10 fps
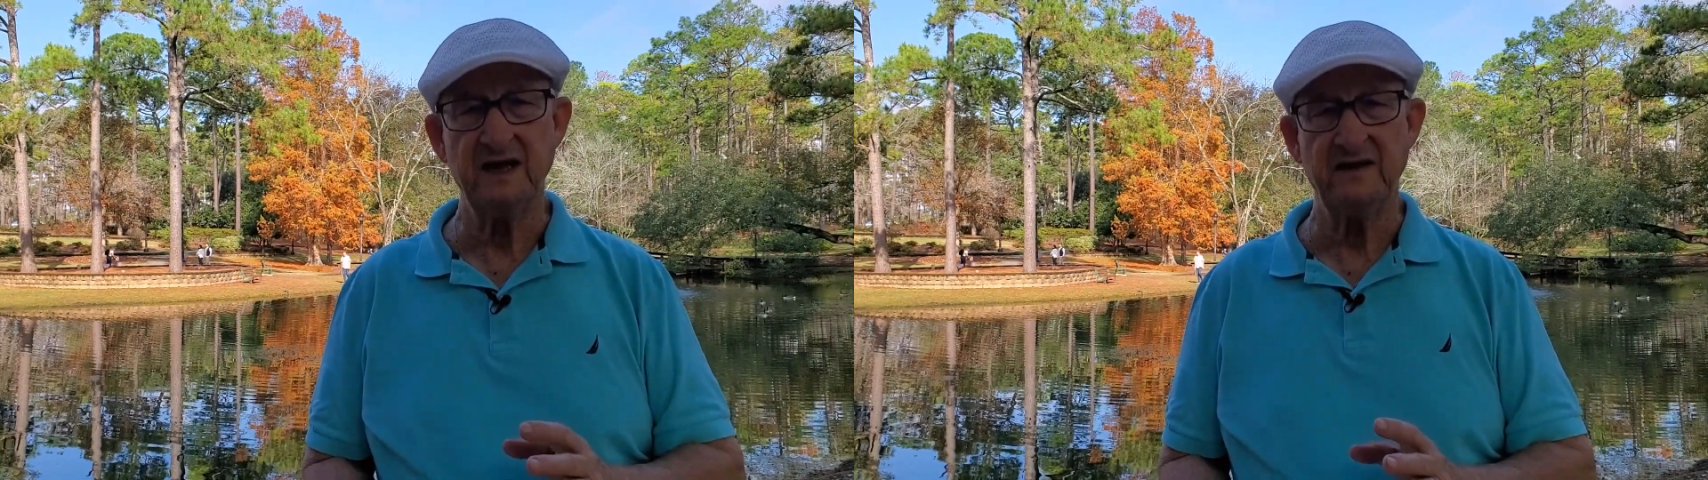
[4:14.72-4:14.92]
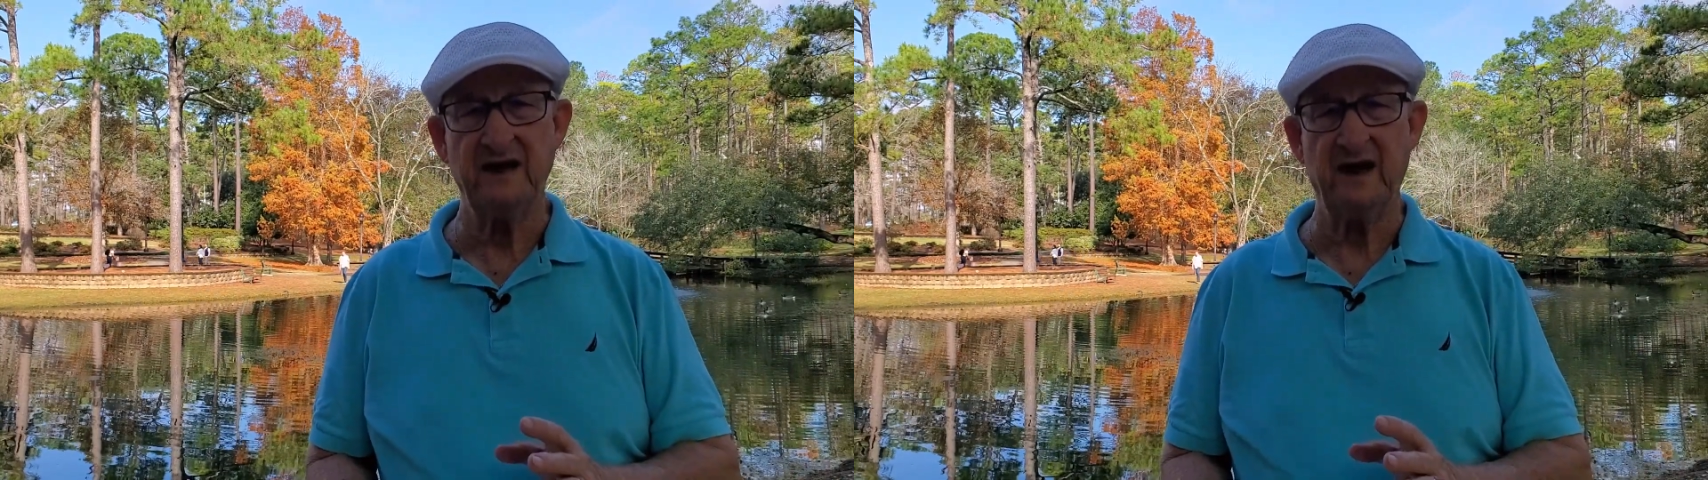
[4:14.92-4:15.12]

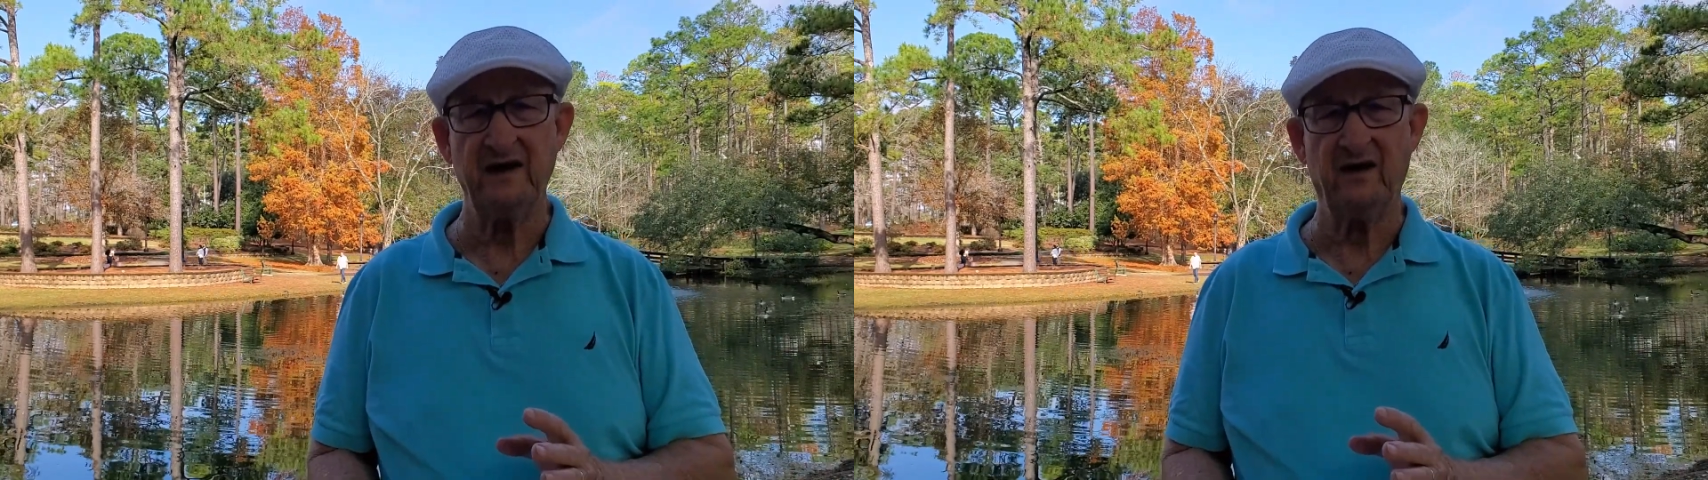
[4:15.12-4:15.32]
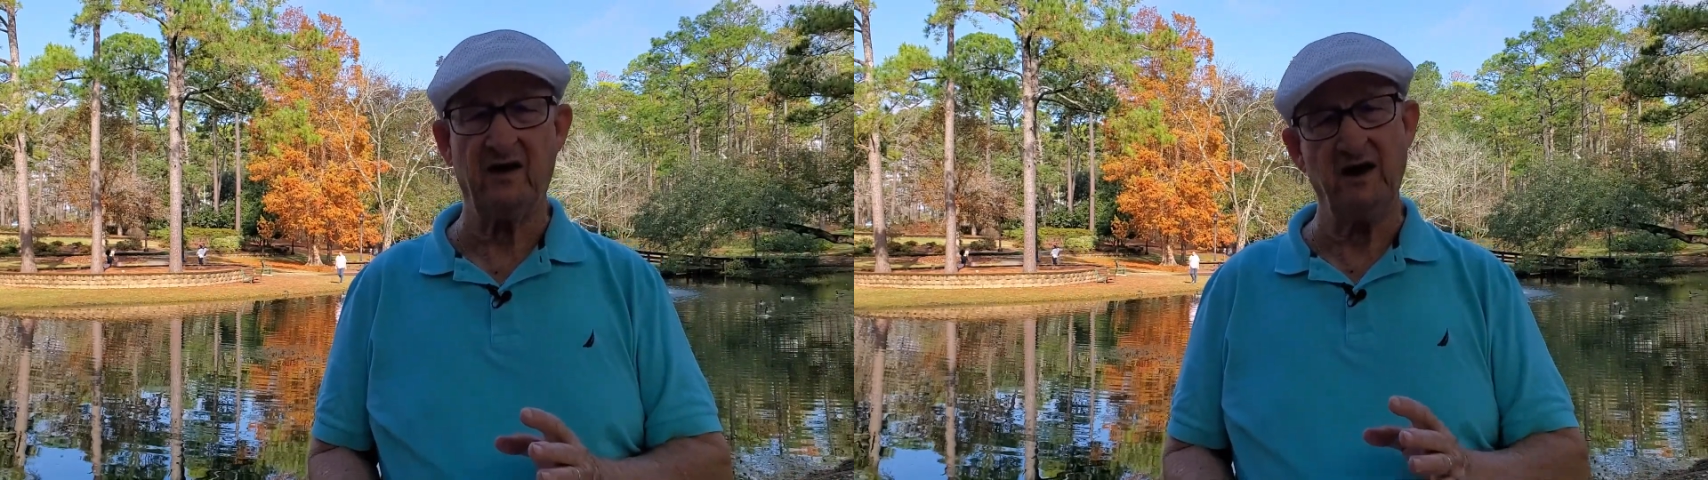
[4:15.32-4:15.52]
that
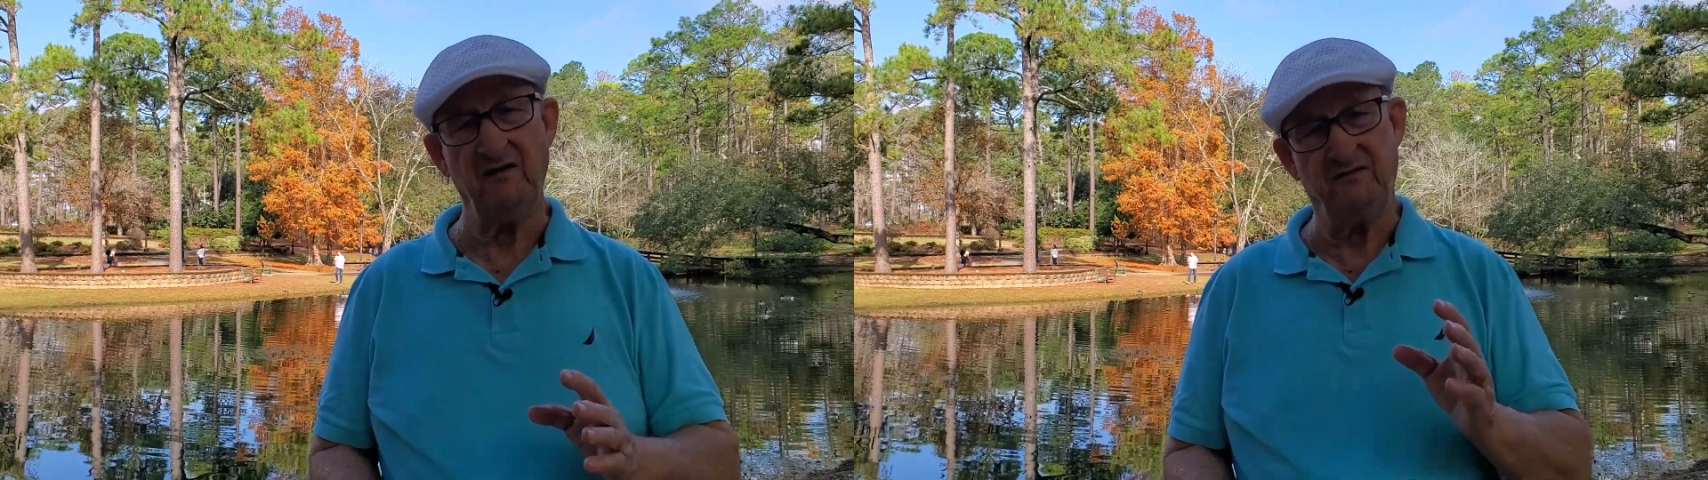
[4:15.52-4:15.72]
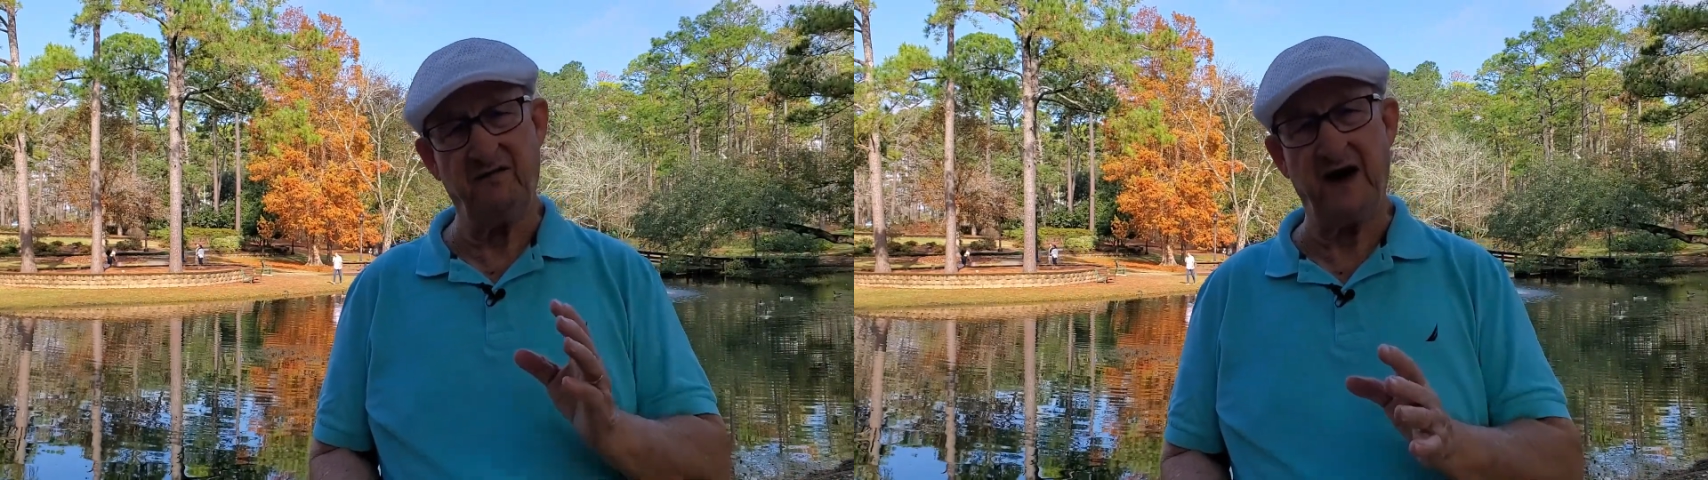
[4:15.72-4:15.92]
are
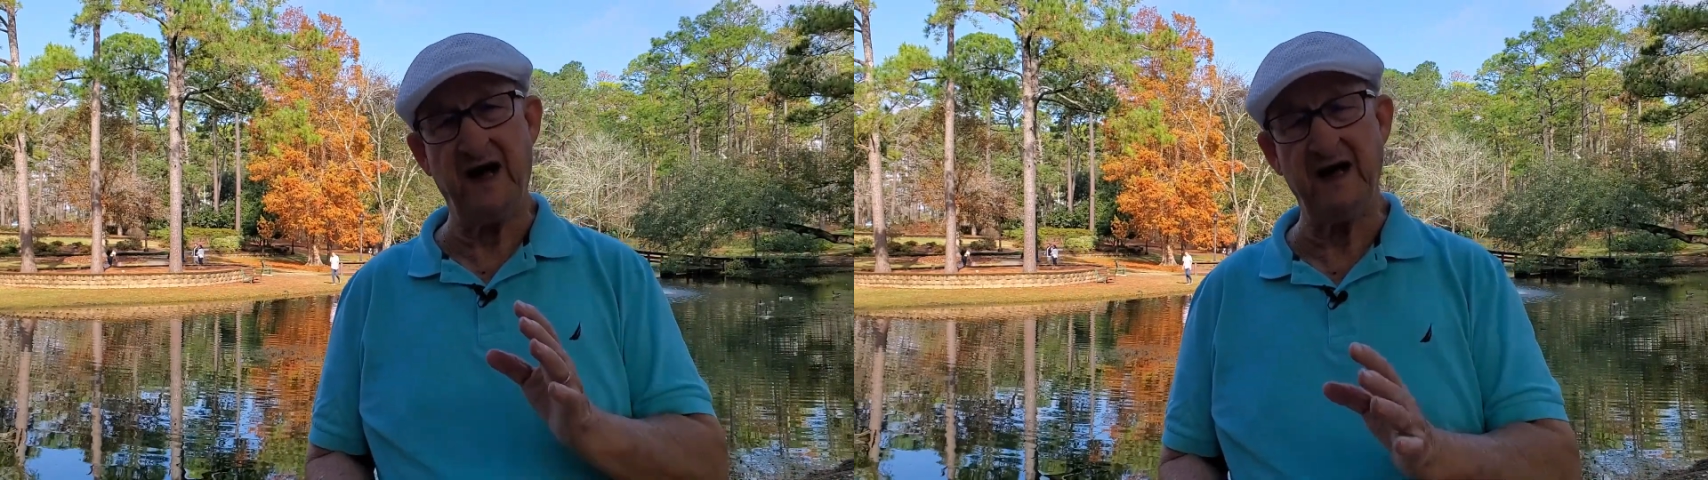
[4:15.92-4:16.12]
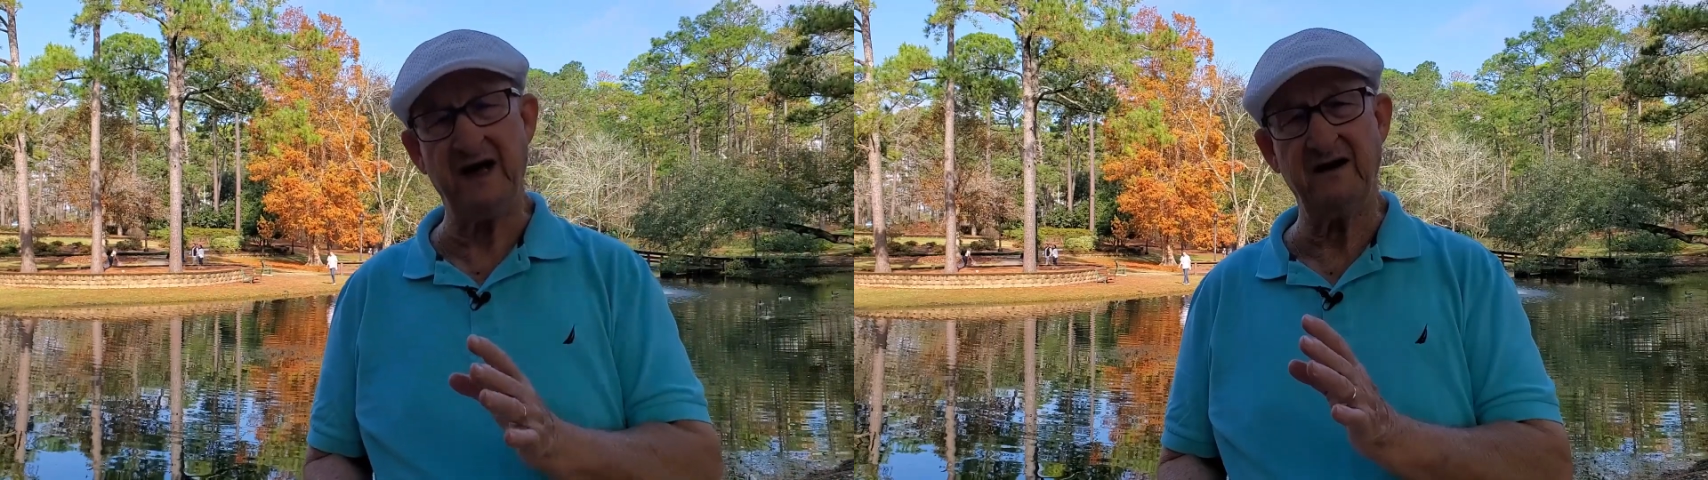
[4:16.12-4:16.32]

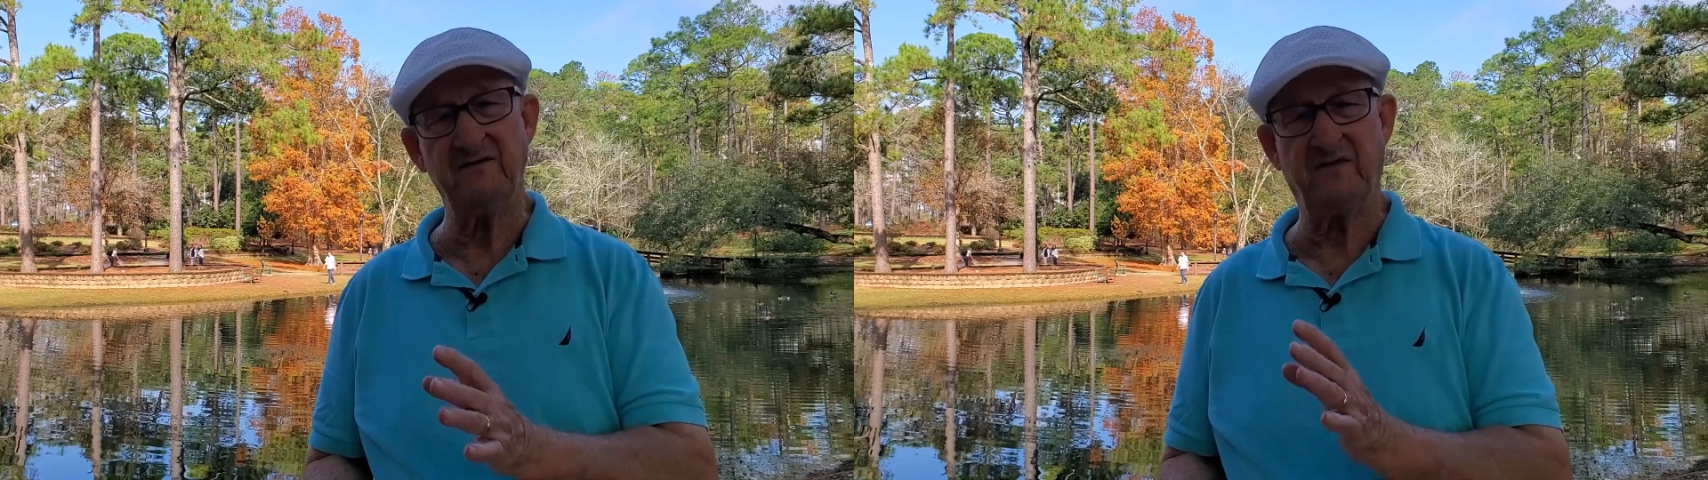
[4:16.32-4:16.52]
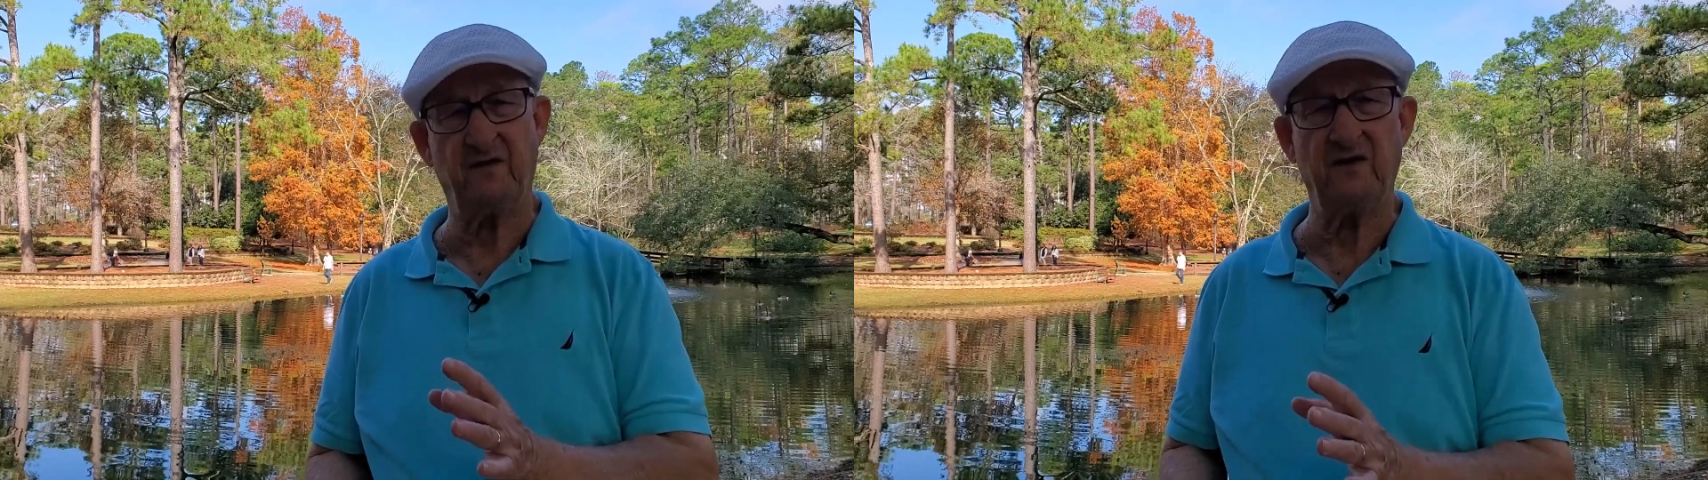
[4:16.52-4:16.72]
vying
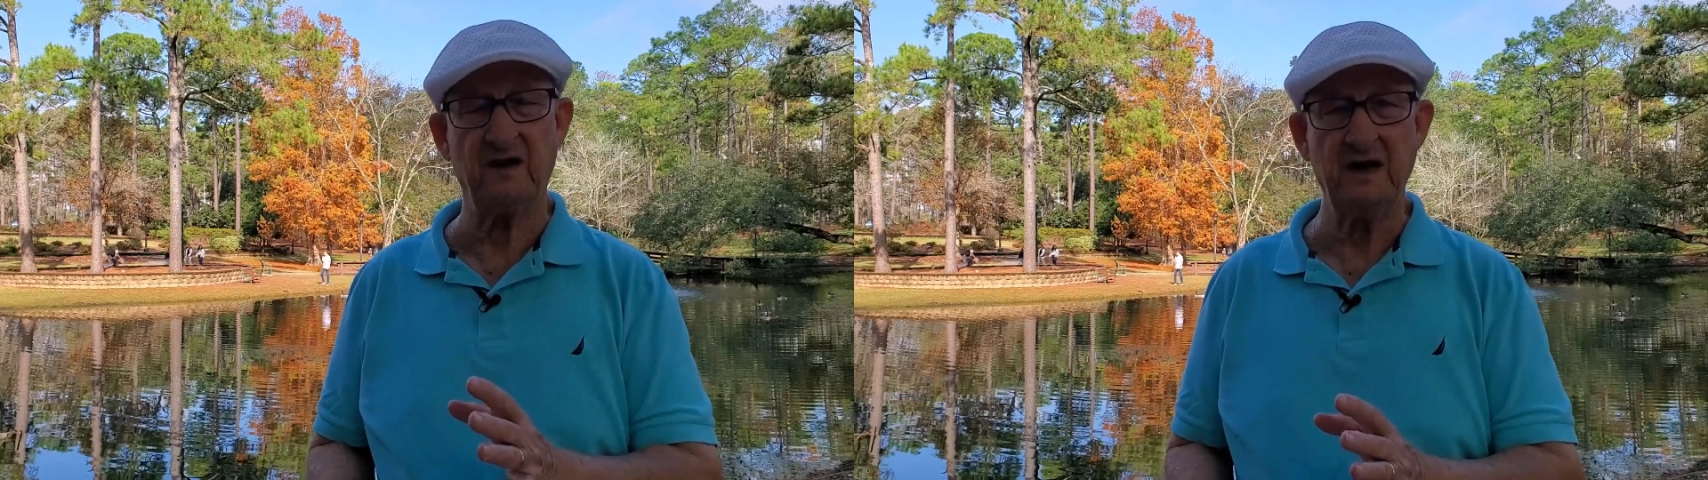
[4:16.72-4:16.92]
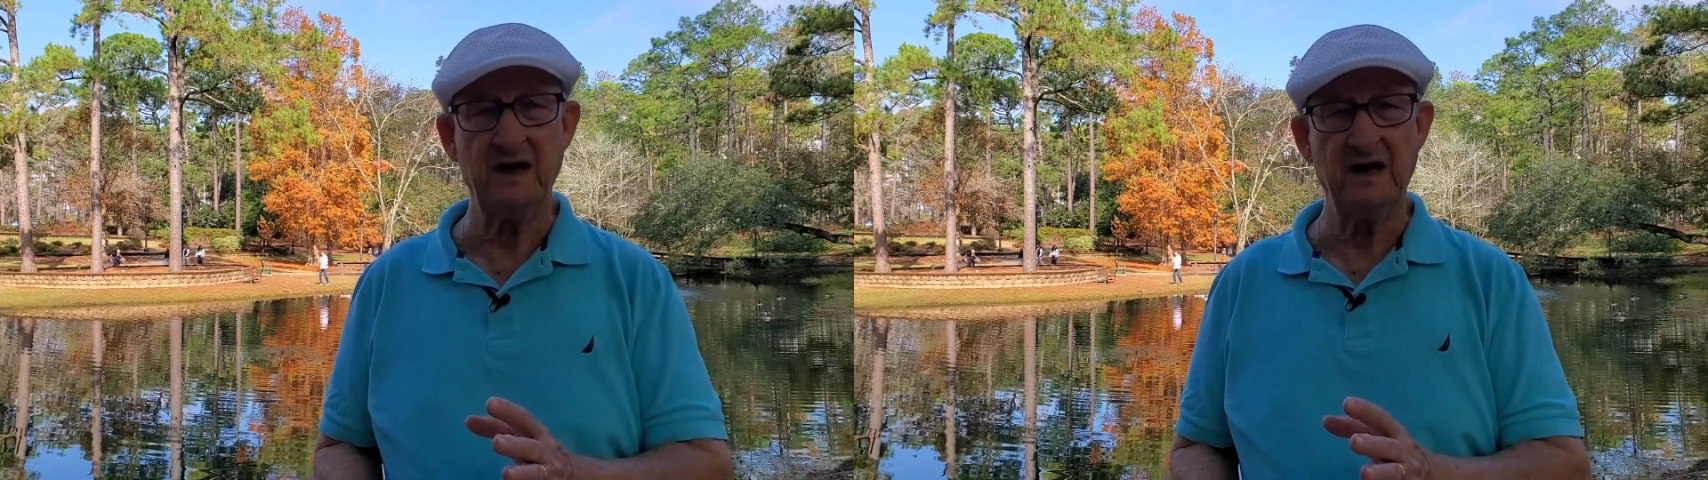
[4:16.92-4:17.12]
for